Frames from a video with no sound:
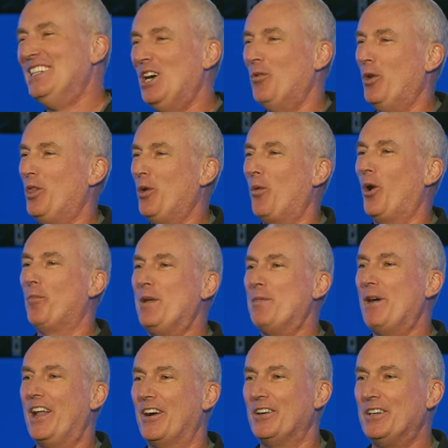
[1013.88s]
would the world be
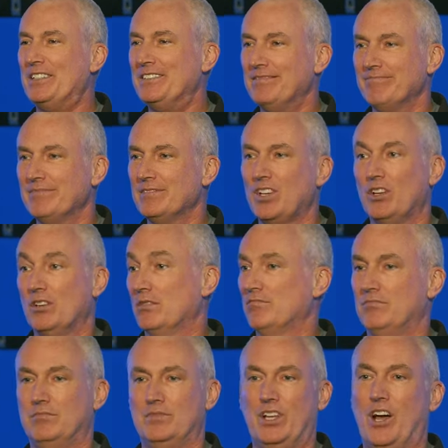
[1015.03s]
better?
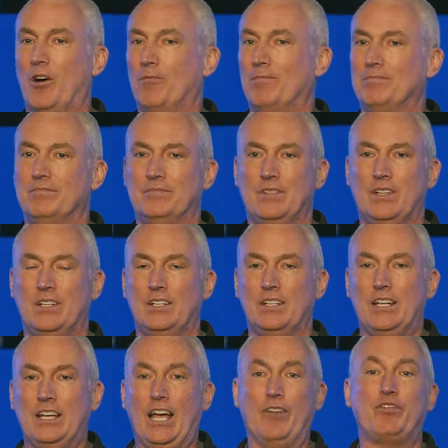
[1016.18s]
No.
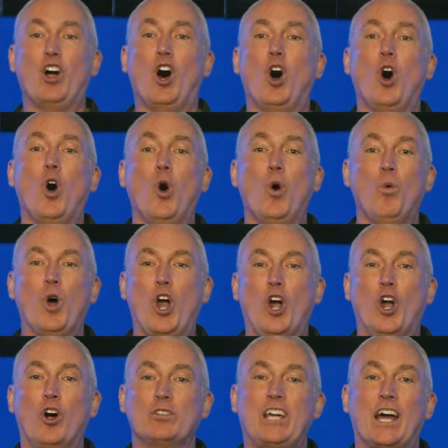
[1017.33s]
If the whole
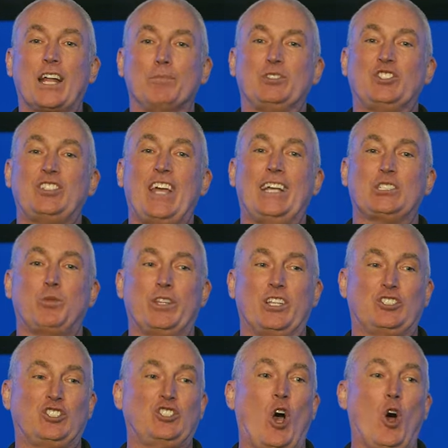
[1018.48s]
world got obsessed with a
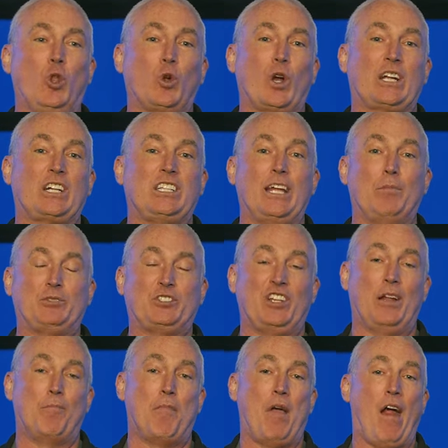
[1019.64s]
solar eclipse
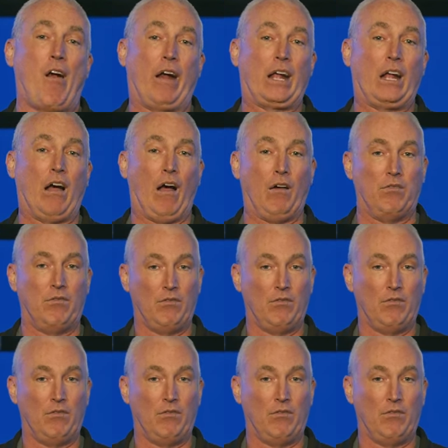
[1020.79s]
in America,